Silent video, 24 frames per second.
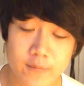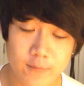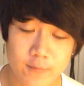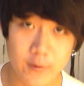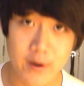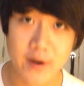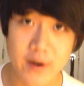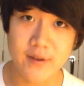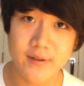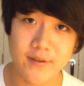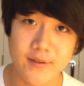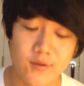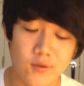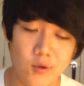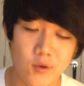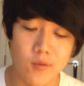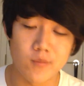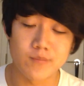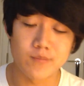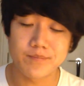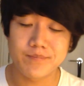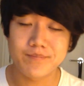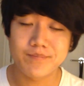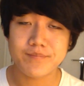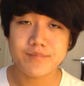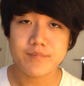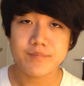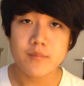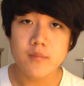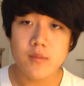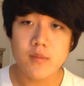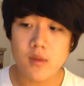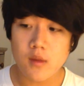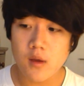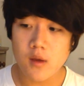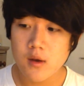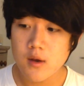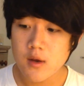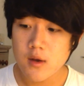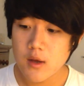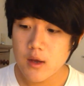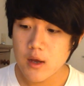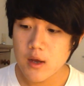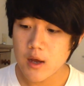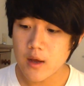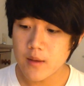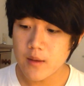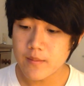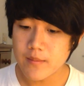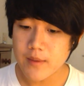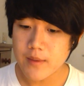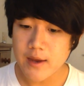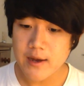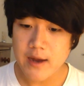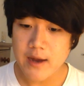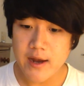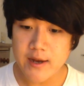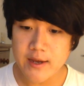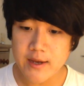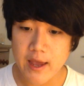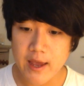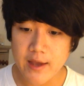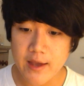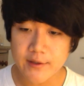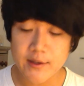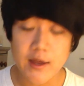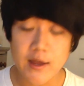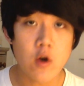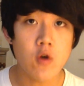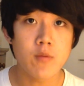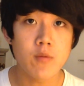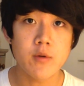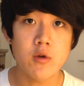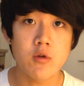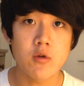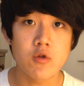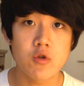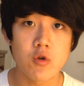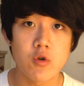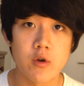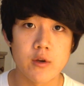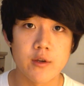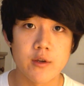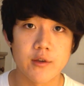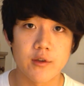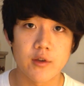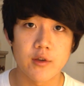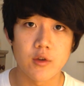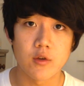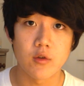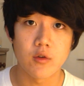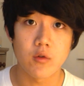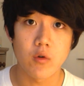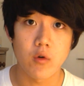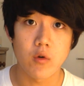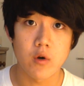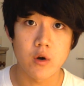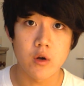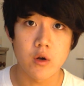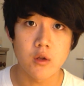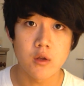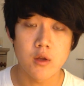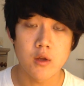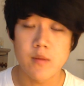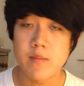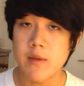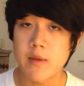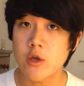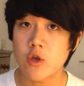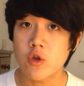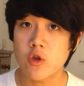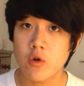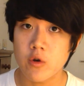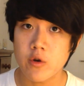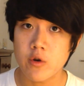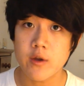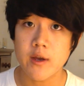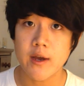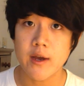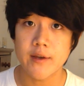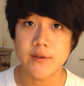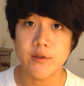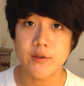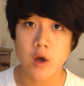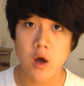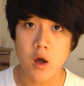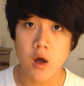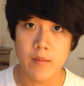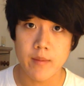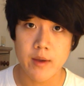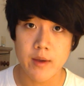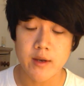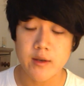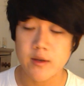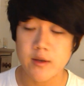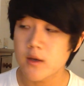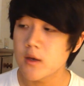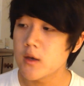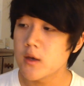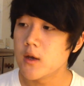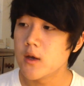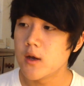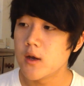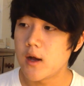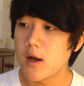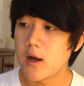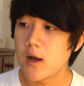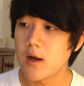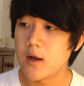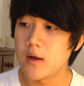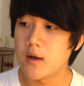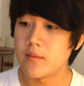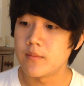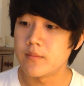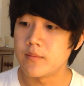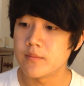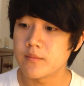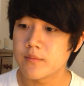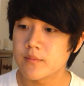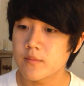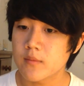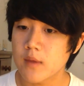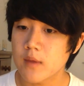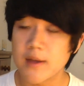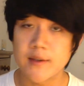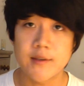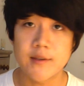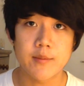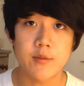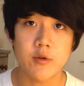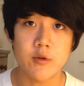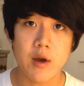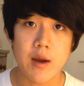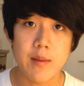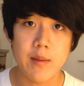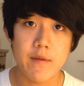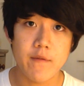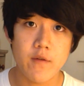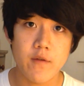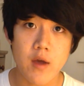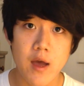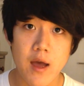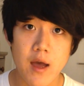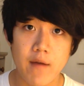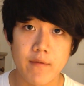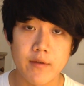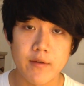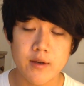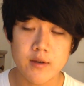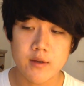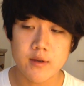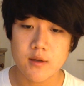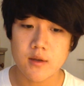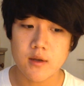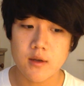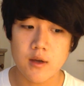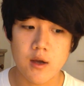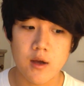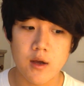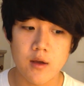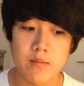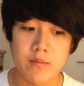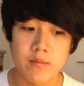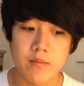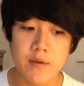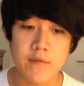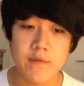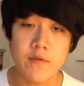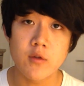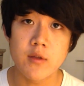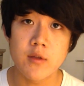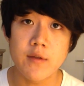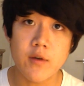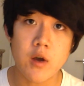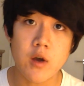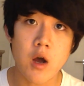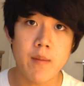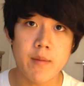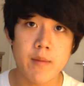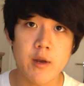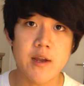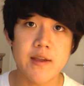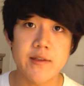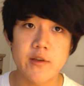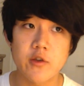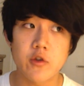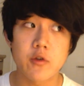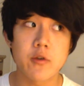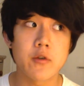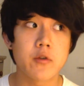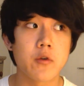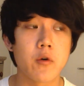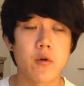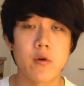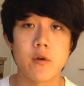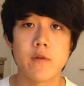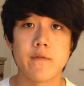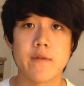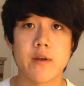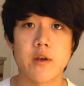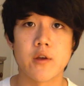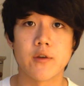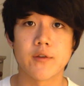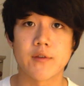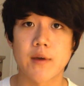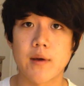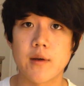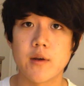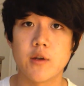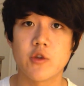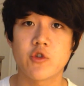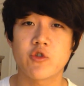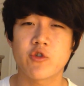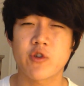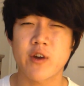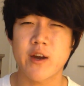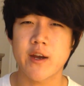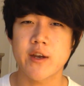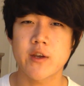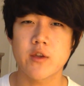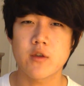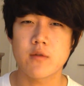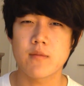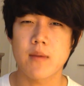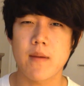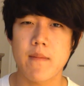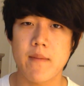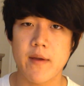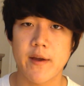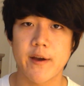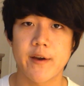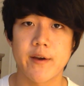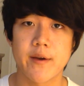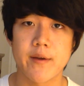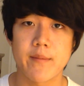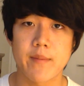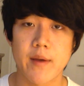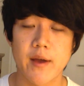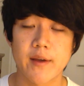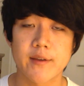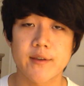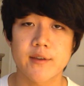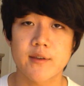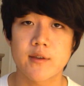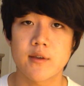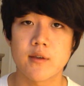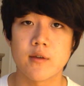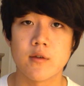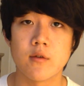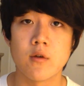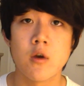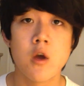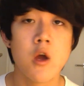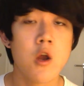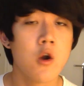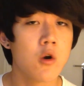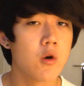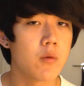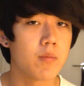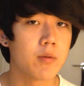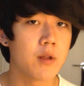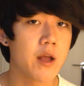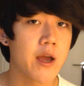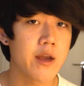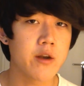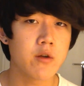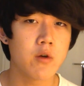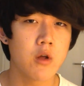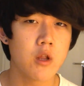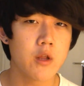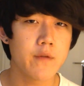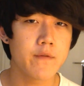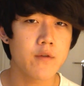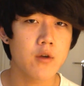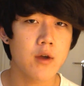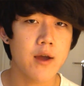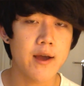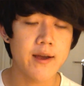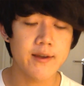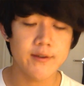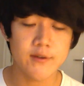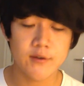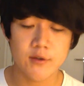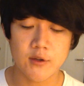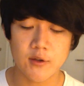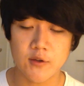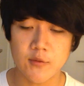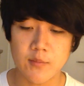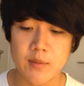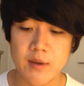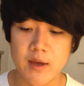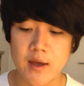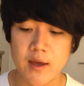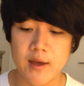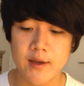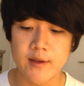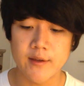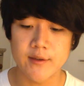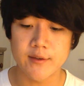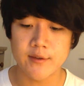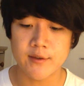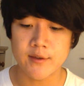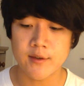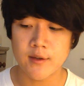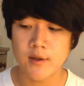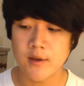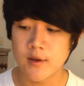right? So, in any case, I hope you enjoyed this tutorial. Make sure you guys comment and subscribe if you haven't. If you leave a comment in the tutorial videos, I'm going to try to do my very best to reply to all of you guys, just because